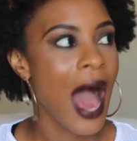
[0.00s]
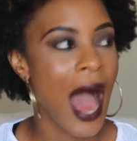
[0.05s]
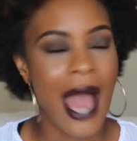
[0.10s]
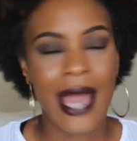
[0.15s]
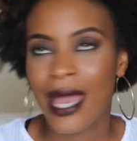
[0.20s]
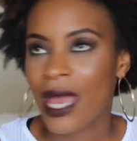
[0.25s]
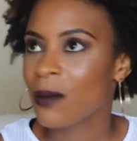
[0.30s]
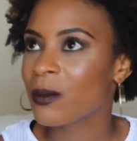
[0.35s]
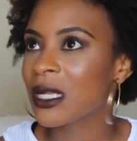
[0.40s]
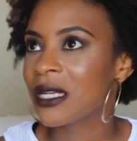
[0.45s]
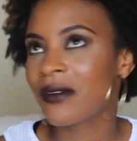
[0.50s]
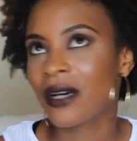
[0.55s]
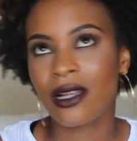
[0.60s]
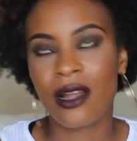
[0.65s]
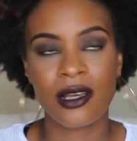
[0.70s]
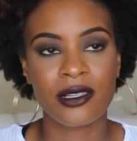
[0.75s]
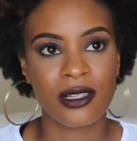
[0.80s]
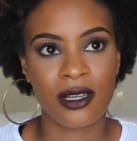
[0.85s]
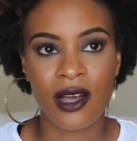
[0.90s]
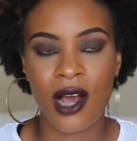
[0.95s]
I can't believe I
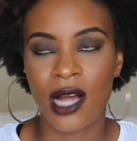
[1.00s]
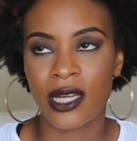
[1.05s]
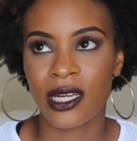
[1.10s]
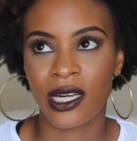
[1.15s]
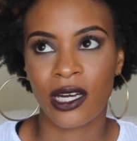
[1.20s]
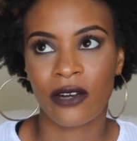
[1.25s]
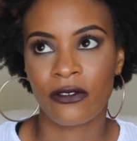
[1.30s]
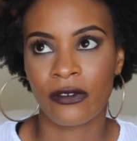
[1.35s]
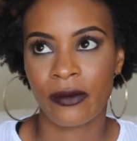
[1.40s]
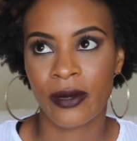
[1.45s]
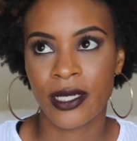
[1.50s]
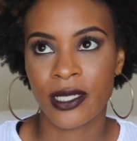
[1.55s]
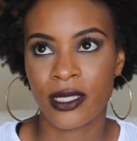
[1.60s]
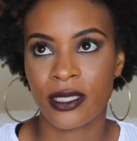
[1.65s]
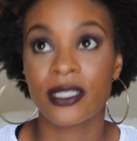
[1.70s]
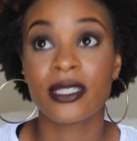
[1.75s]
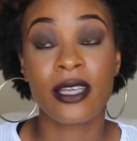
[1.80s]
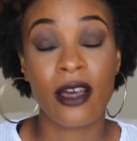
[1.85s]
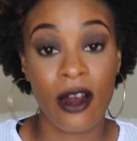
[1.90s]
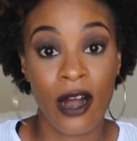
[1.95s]
lost their contact
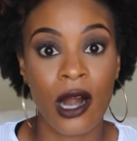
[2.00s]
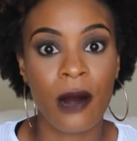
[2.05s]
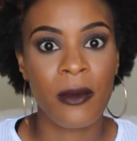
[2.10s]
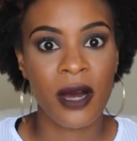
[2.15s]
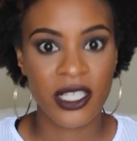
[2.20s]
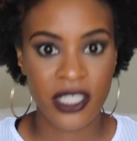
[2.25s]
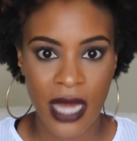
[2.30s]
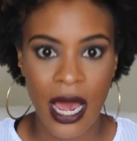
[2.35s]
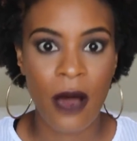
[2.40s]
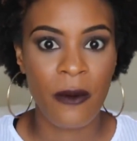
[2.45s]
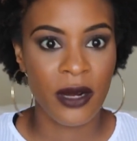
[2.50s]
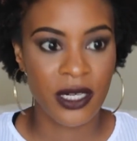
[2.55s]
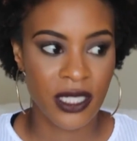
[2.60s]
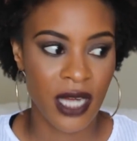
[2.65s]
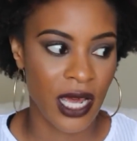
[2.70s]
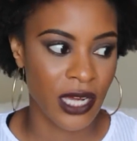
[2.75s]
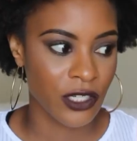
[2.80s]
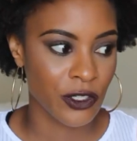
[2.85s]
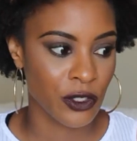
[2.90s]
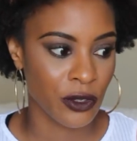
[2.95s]
information to tell her how much, how much
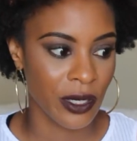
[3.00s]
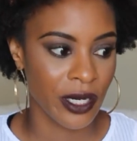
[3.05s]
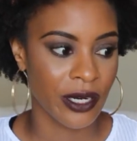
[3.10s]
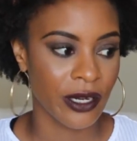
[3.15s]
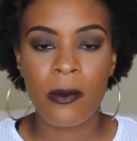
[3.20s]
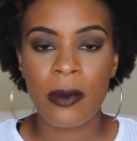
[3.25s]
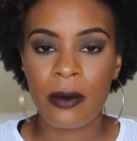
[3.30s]
I enjoyed it.